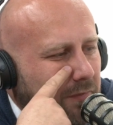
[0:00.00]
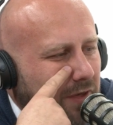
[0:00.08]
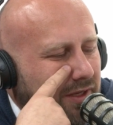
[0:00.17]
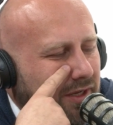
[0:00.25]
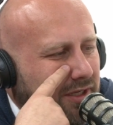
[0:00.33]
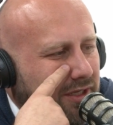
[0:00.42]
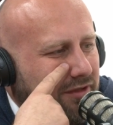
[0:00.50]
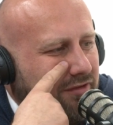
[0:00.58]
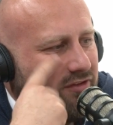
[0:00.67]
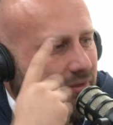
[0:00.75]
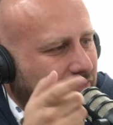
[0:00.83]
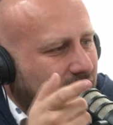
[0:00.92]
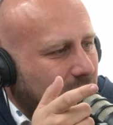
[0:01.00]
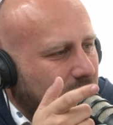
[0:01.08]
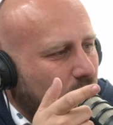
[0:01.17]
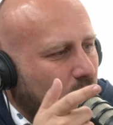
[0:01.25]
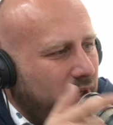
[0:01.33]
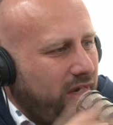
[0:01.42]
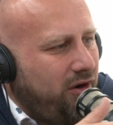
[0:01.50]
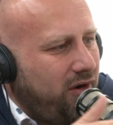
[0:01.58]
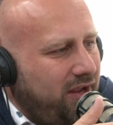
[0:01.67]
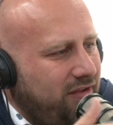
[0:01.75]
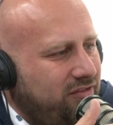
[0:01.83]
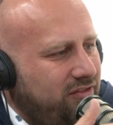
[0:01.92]
uh, sometimes where
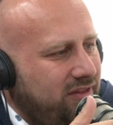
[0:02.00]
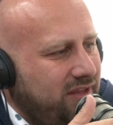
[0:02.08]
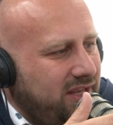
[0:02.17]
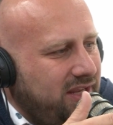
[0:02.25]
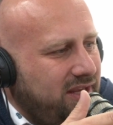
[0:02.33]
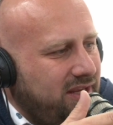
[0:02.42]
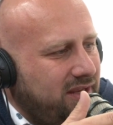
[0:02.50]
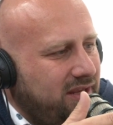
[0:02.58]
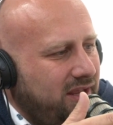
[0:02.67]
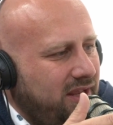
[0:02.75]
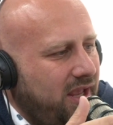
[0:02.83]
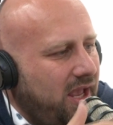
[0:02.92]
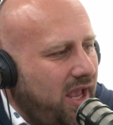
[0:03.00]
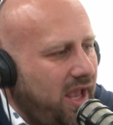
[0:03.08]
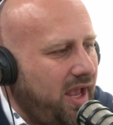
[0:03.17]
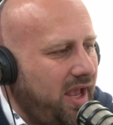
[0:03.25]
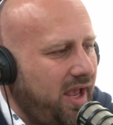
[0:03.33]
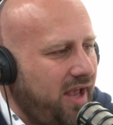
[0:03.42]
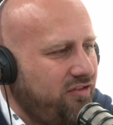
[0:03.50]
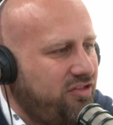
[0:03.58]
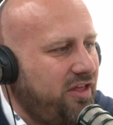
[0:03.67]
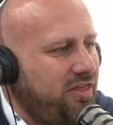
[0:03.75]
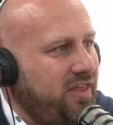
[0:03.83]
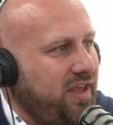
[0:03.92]
has the has
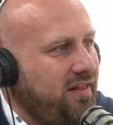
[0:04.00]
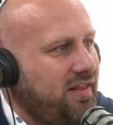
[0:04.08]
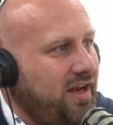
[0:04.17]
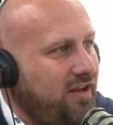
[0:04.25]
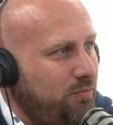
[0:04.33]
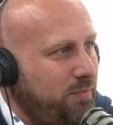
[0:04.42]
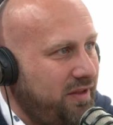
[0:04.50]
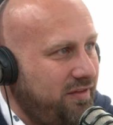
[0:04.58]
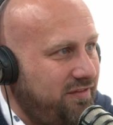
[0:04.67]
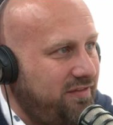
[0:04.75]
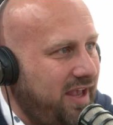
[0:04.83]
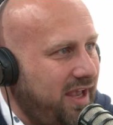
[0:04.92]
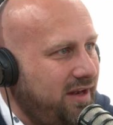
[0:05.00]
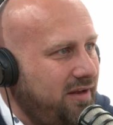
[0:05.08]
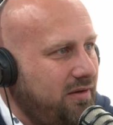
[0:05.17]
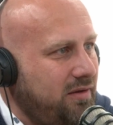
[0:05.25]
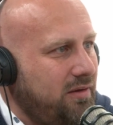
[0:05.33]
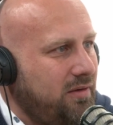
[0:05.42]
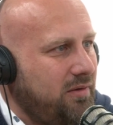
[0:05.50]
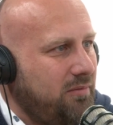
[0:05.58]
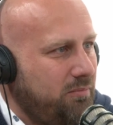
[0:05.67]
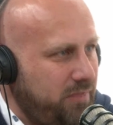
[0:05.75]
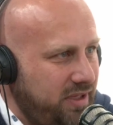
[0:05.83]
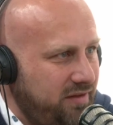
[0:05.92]
the thing that has been said
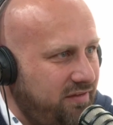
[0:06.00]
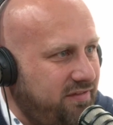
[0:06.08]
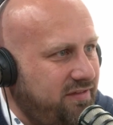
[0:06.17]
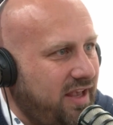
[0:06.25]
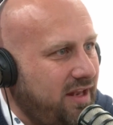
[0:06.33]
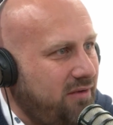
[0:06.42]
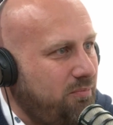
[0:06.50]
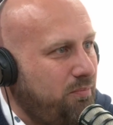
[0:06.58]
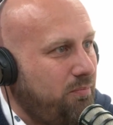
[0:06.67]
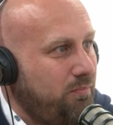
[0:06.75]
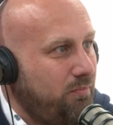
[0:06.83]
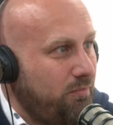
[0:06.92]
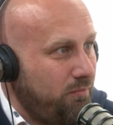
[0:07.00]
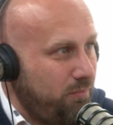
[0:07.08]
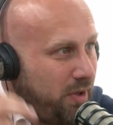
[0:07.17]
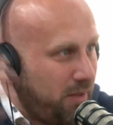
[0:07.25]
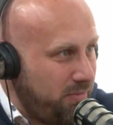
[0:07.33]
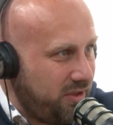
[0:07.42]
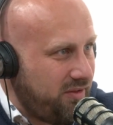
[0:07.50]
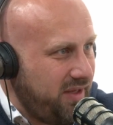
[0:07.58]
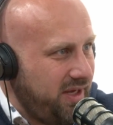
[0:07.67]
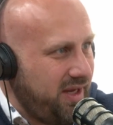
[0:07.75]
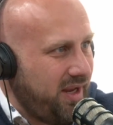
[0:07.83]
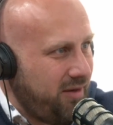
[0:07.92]
been said
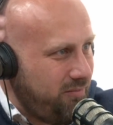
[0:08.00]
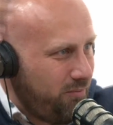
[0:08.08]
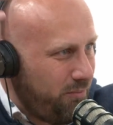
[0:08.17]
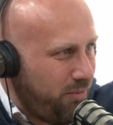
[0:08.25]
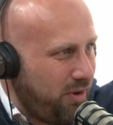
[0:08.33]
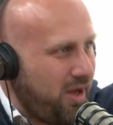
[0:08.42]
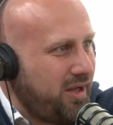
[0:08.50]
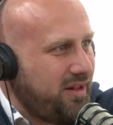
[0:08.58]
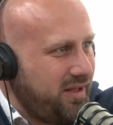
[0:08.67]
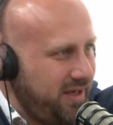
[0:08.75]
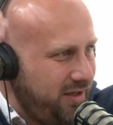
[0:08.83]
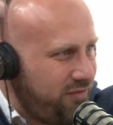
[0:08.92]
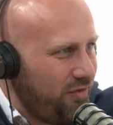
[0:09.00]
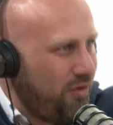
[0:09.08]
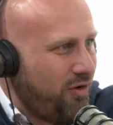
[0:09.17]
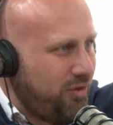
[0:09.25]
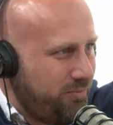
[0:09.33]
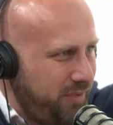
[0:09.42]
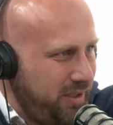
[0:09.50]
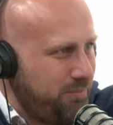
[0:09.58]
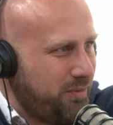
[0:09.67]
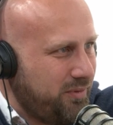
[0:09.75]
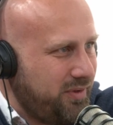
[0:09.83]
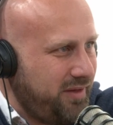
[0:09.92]
publicly and broadly to all
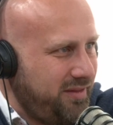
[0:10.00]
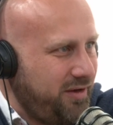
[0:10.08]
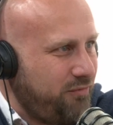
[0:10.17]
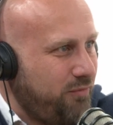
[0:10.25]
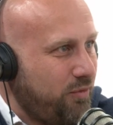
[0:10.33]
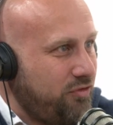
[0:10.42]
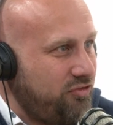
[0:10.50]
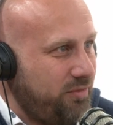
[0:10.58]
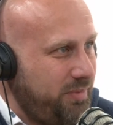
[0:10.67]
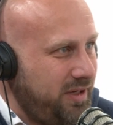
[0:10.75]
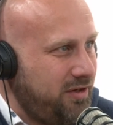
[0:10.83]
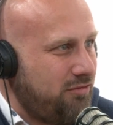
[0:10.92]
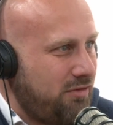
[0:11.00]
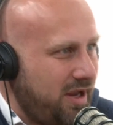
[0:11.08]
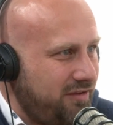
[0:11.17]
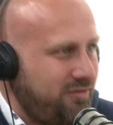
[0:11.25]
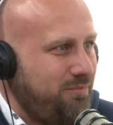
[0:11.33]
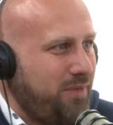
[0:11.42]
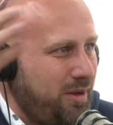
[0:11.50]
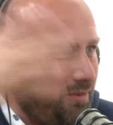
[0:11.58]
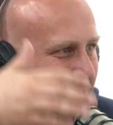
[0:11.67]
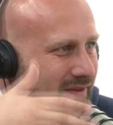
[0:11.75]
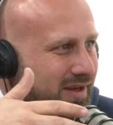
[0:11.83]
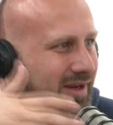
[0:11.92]
people and therefore right. should be addressed
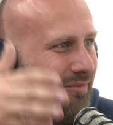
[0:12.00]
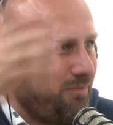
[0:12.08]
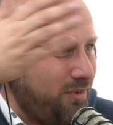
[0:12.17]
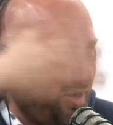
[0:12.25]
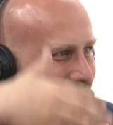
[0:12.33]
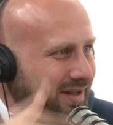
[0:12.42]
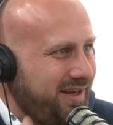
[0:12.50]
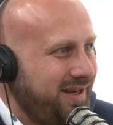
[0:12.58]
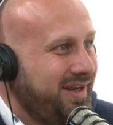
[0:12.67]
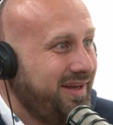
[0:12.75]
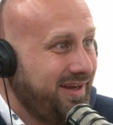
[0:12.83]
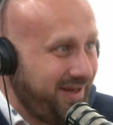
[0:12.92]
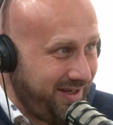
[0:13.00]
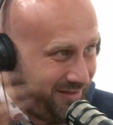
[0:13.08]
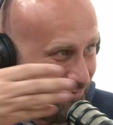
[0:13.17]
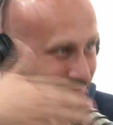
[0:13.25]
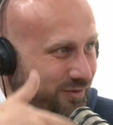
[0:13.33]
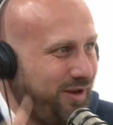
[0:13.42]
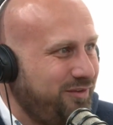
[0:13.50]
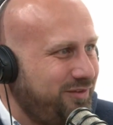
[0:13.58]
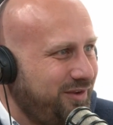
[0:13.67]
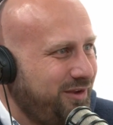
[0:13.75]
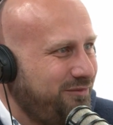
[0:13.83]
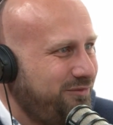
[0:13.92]
publicly and broadly in front
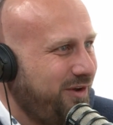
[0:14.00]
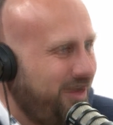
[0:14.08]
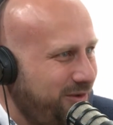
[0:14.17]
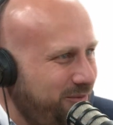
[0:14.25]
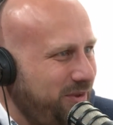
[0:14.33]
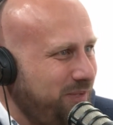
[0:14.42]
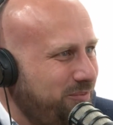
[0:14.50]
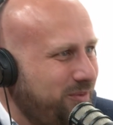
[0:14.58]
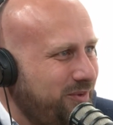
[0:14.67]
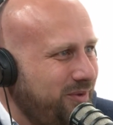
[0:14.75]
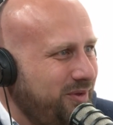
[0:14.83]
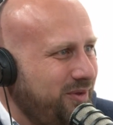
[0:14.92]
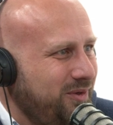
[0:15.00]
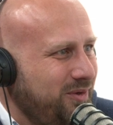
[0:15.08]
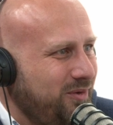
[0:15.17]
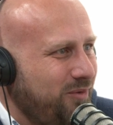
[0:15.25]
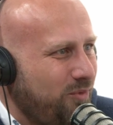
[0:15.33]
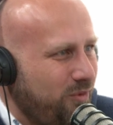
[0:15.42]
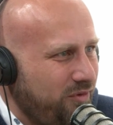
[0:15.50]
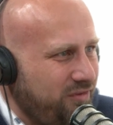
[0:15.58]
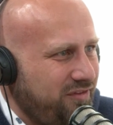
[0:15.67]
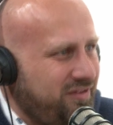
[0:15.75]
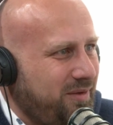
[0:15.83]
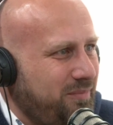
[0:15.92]
of other people right or is
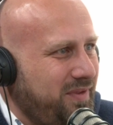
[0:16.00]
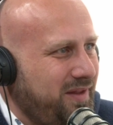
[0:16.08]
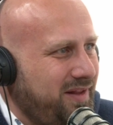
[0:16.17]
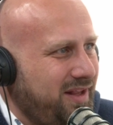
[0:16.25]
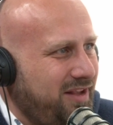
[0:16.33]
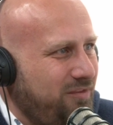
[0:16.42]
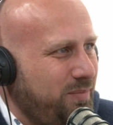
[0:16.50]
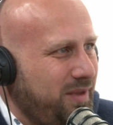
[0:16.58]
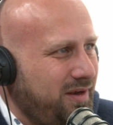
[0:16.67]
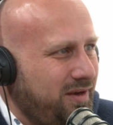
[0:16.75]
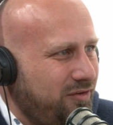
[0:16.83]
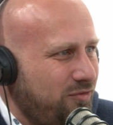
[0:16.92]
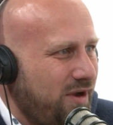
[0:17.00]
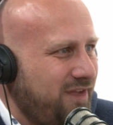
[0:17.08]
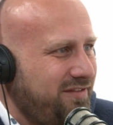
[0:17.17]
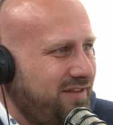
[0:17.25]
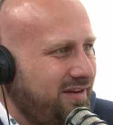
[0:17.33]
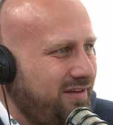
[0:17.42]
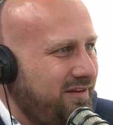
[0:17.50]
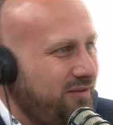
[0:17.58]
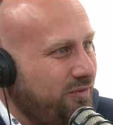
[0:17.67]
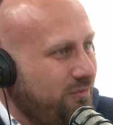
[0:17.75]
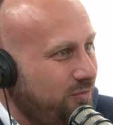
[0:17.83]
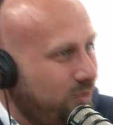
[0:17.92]
it something that has been addressed in a
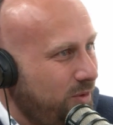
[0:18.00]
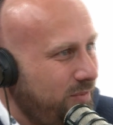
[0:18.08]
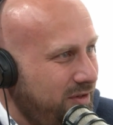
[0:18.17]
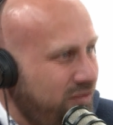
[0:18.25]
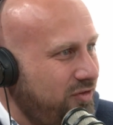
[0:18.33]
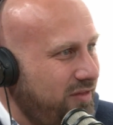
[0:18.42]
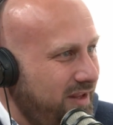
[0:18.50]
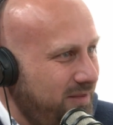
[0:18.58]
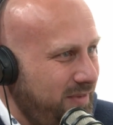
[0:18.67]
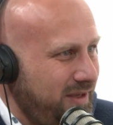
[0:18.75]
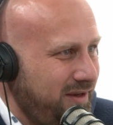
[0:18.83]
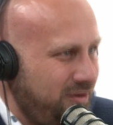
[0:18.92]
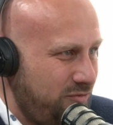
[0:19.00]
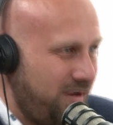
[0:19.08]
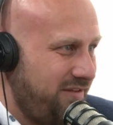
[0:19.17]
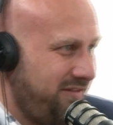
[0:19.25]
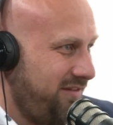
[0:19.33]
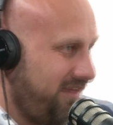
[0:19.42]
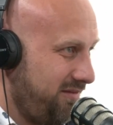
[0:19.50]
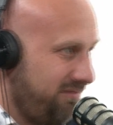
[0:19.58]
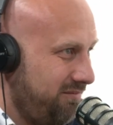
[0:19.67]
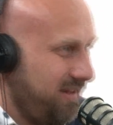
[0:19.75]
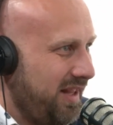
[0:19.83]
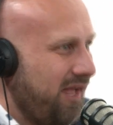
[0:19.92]
different forum and should then be addressed
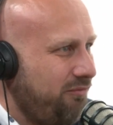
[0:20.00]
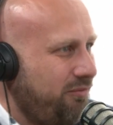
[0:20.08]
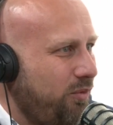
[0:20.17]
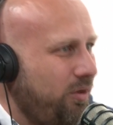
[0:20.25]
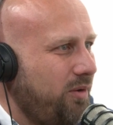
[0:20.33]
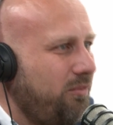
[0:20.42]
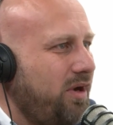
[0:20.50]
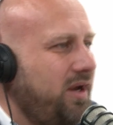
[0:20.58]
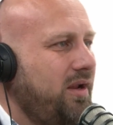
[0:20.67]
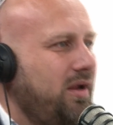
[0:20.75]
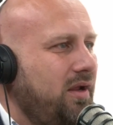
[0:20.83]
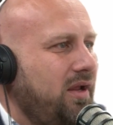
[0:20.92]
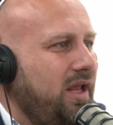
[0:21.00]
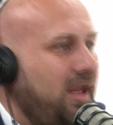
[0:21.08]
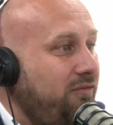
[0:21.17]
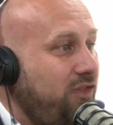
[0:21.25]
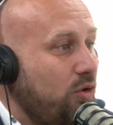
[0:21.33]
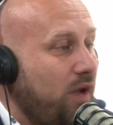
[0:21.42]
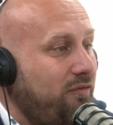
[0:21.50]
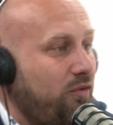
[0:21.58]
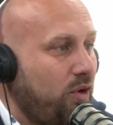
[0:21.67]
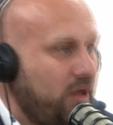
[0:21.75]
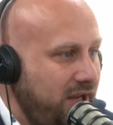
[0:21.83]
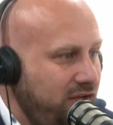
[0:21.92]
in that forum right, right. if okay. you have a
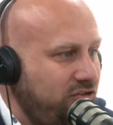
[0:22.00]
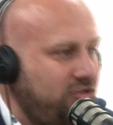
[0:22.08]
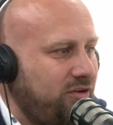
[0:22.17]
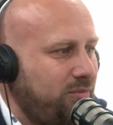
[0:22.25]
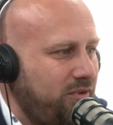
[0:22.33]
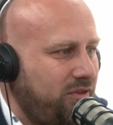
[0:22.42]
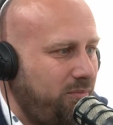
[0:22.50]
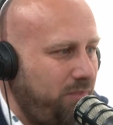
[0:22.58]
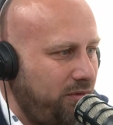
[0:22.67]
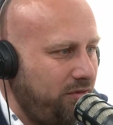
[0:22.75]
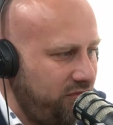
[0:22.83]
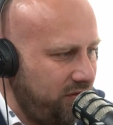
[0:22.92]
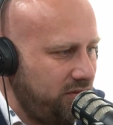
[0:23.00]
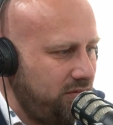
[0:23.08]
relationship with the person